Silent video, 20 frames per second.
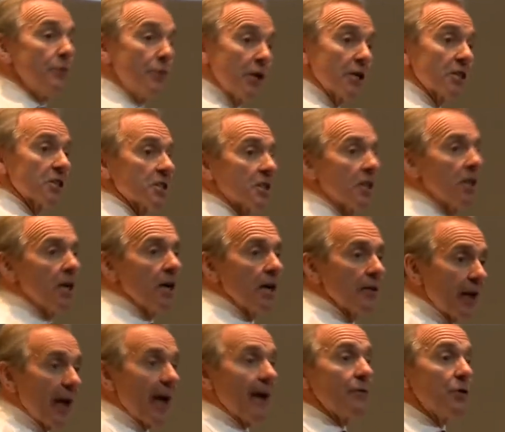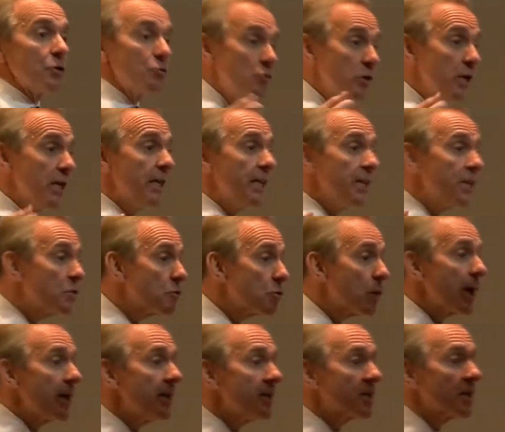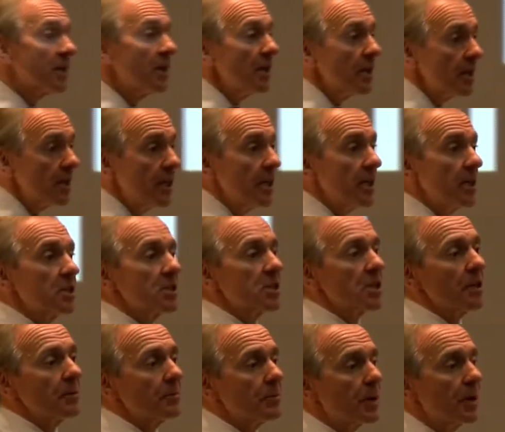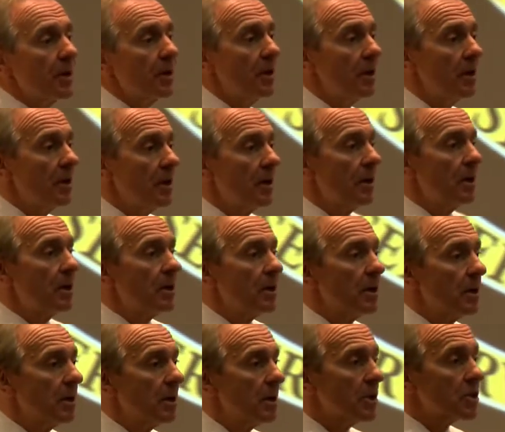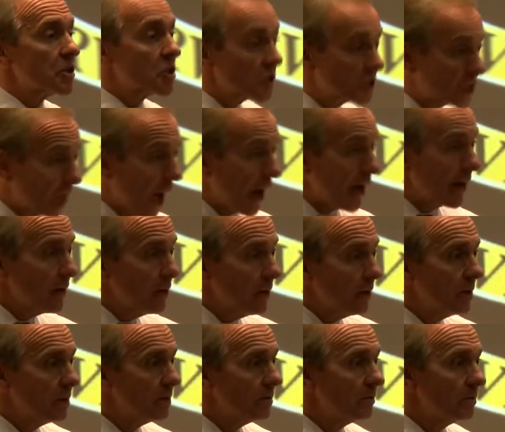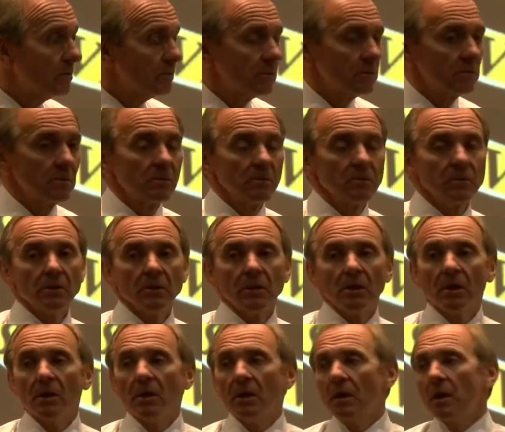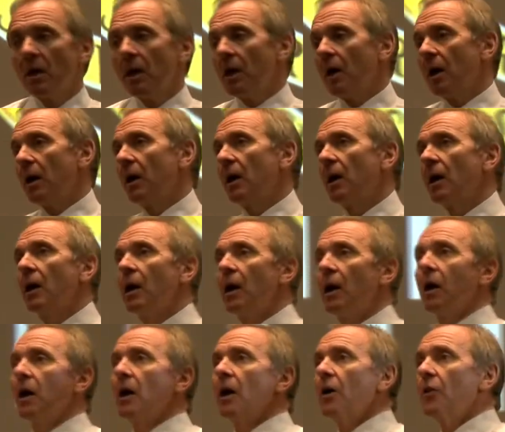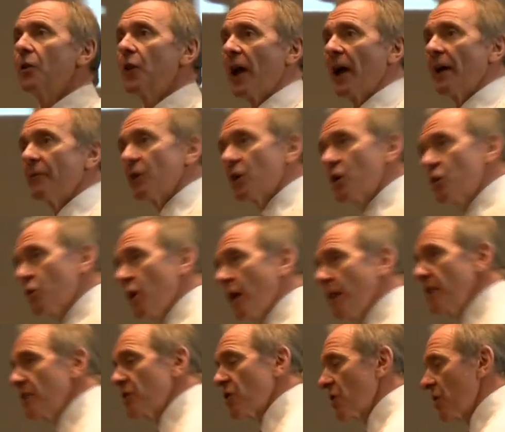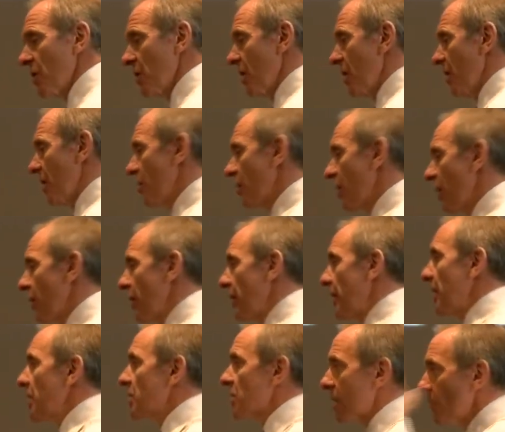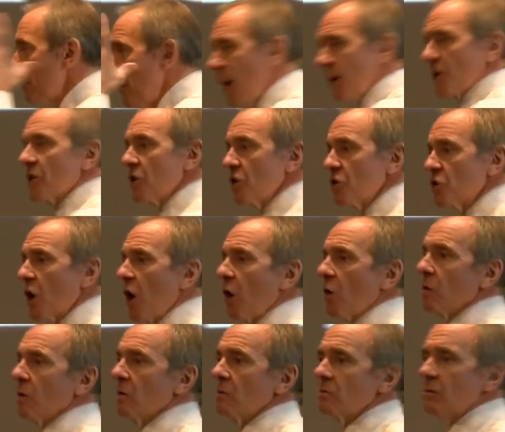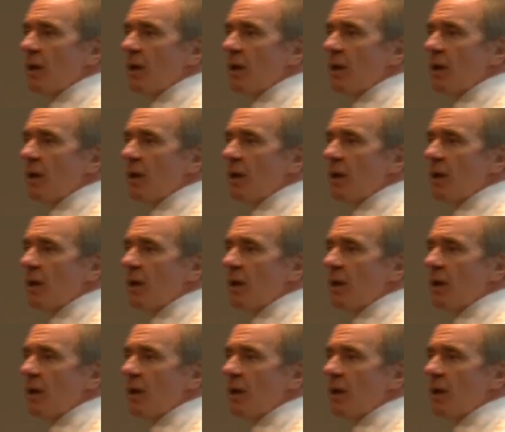this, they have a really great leadership style. They have a great, it is command and control,